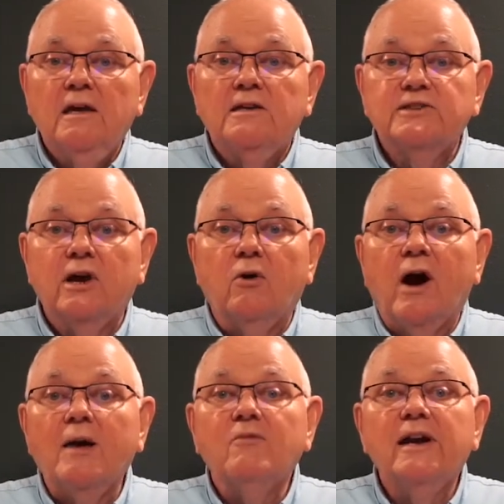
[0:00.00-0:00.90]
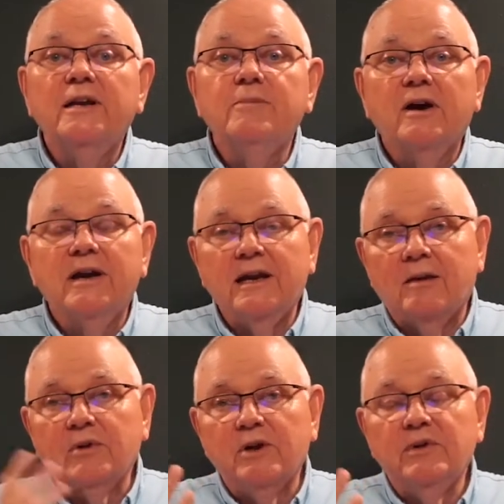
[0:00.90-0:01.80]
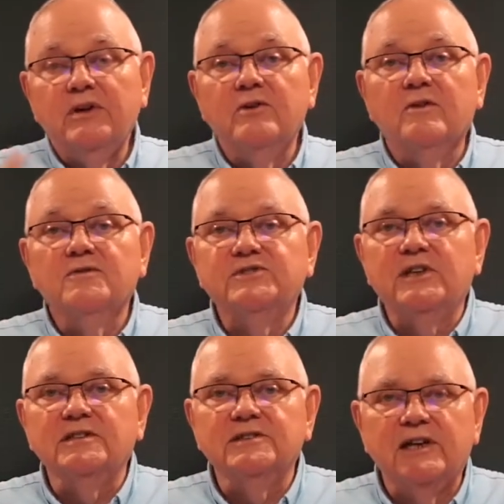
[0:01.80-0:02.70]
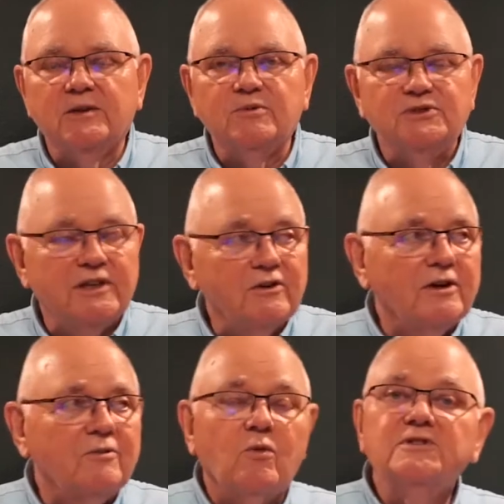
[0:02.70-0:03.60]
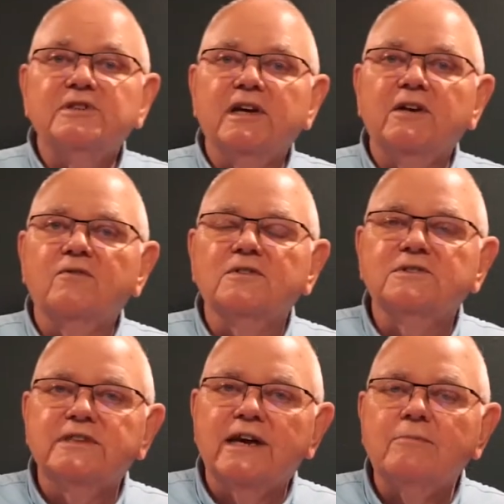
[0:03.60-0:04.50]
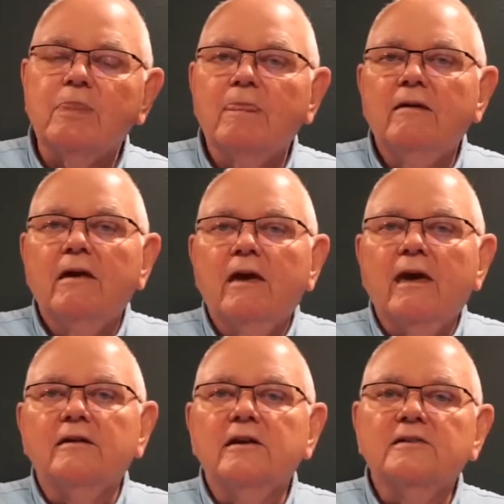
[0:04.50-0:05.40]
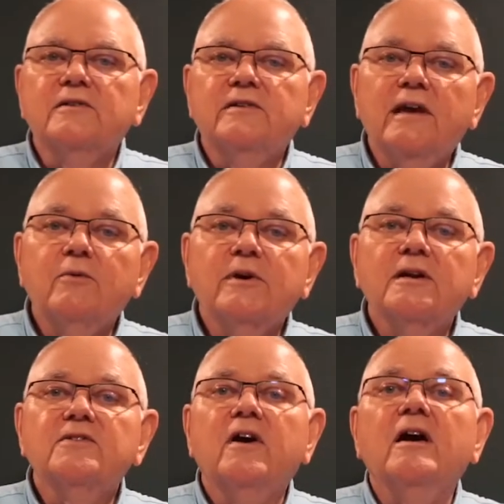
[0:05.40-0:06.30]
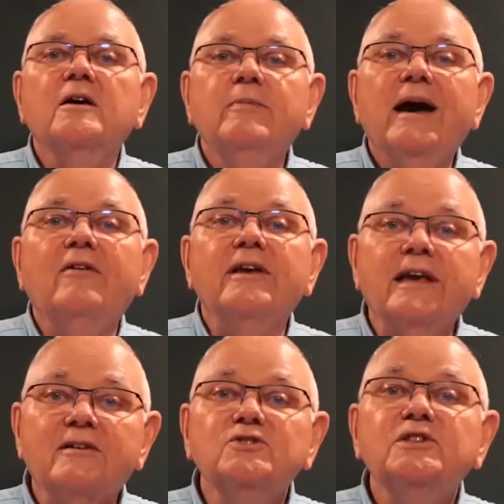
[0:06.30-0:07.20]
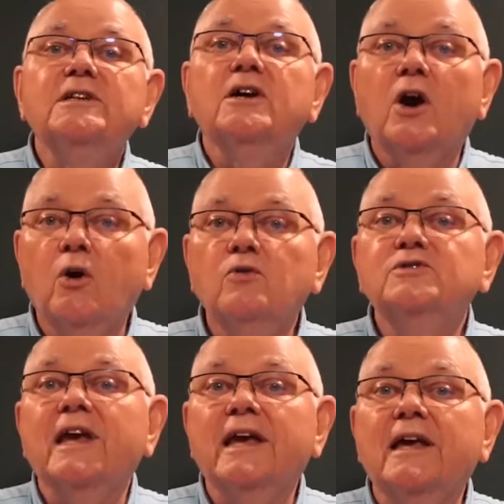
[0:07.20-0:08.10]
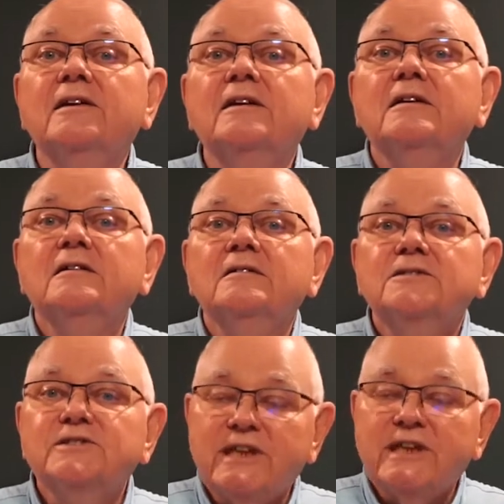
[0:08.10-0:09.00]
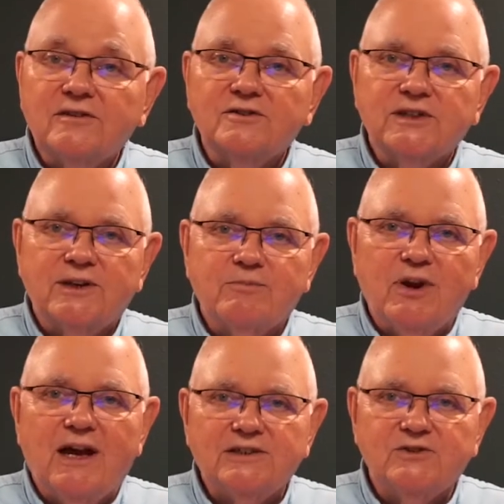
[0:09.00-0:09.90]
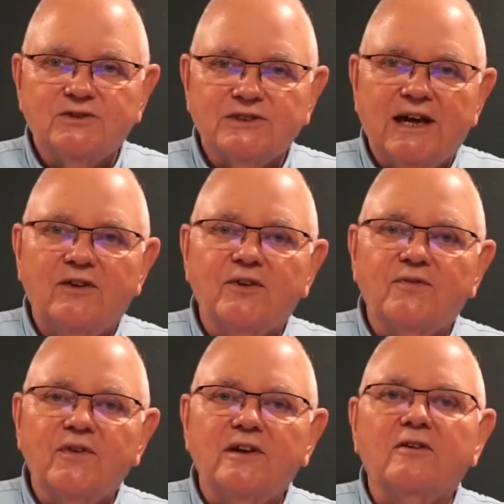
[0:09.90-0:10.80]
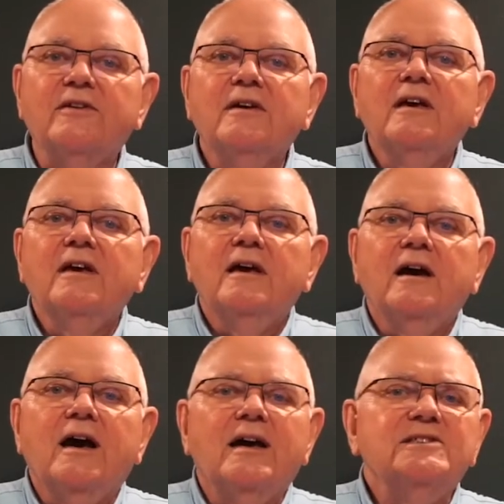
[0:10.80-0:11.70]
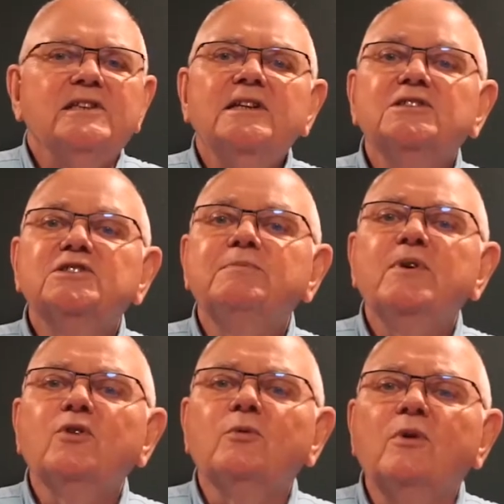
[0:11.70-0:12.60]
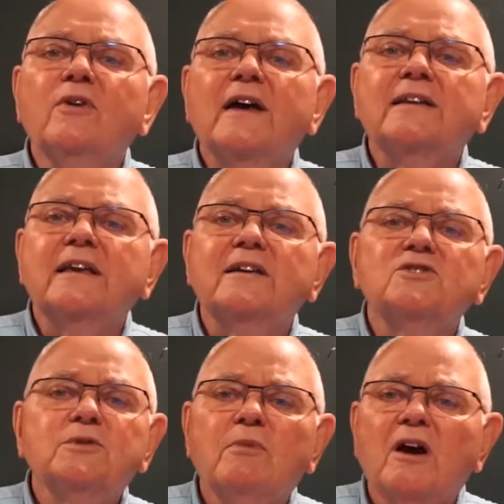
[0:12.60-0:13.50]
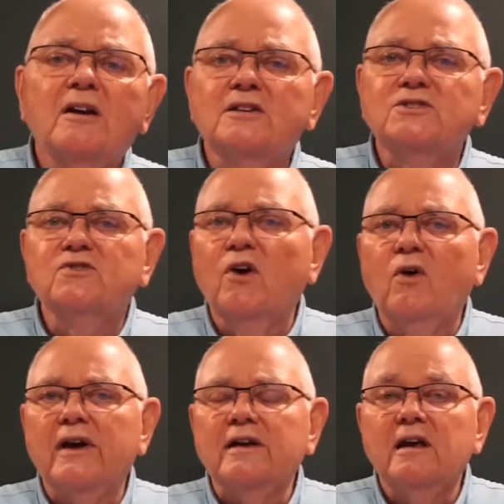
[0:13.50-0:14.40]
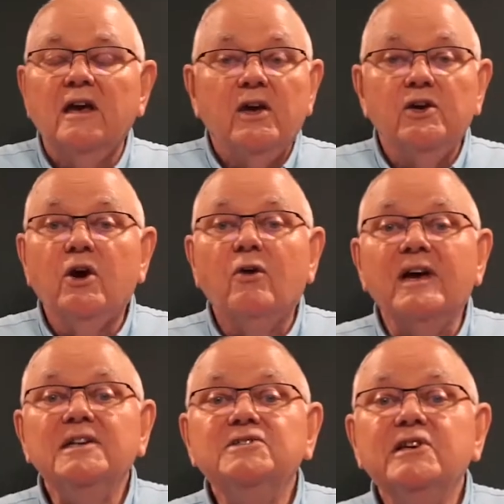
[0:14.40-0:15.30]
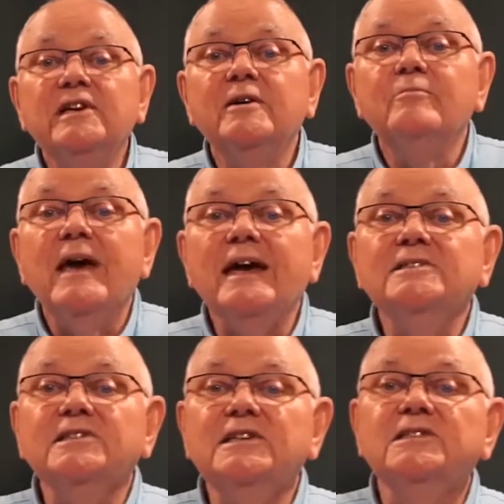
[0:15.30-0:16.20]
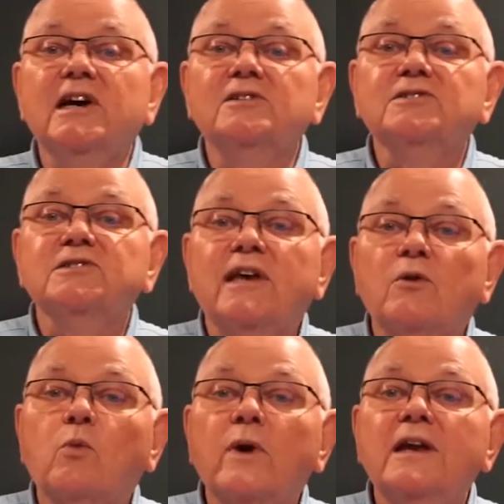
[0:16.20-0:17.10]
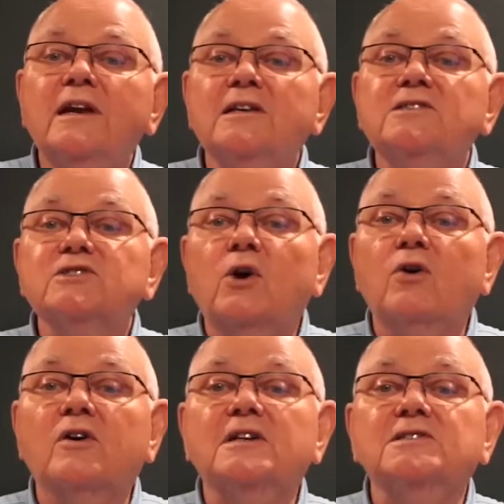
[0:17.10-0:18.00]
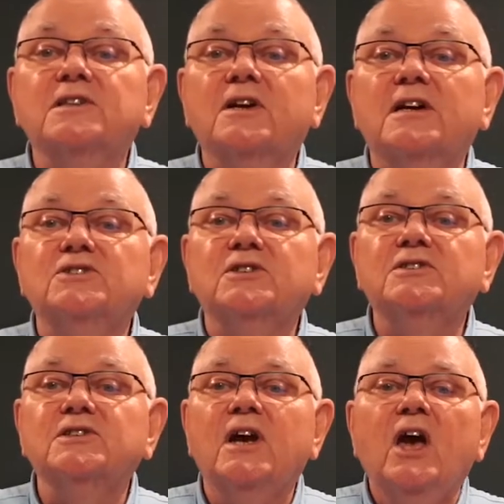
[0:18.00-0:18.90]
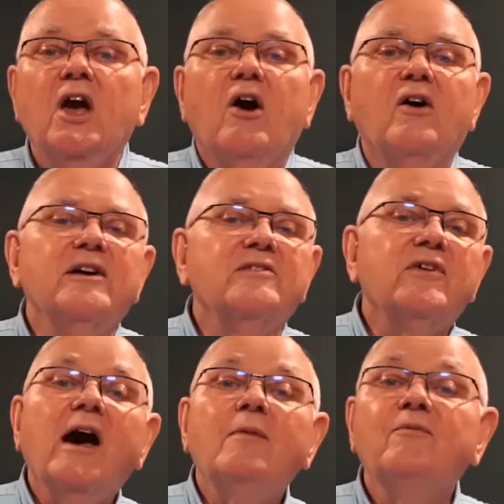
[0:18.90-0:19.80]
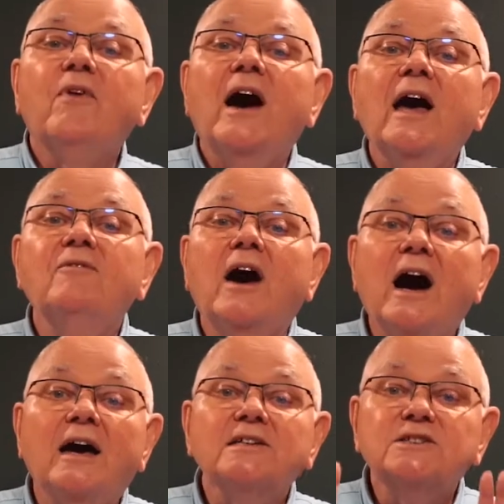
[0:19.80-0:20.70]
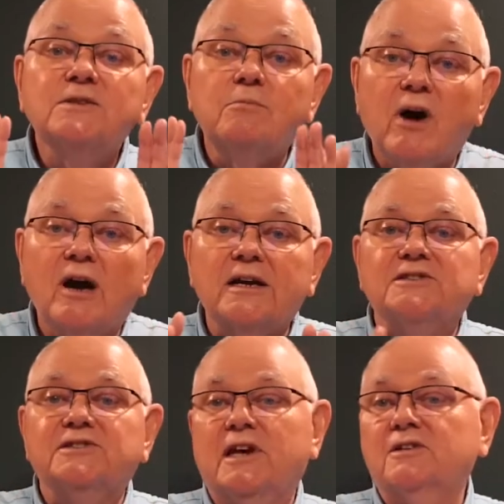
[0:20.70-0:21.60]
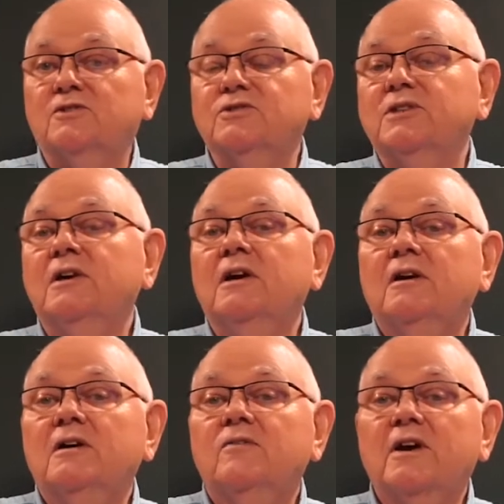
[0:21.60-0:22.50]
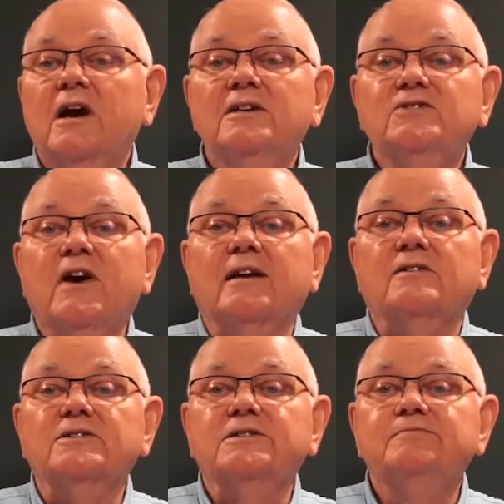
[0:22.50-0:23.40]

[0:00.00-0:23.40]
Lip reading: So I'm Randy Barnett. I'm going to be your facilitator, presenter once again for today. And today we're going to talk about energy codes and standards that apply to us out in the field. It's indisputable that the energy market is growing. You know, EC&M Magazine tells us that wind and solar installations are in the top 5 hottest market sectors for contractors.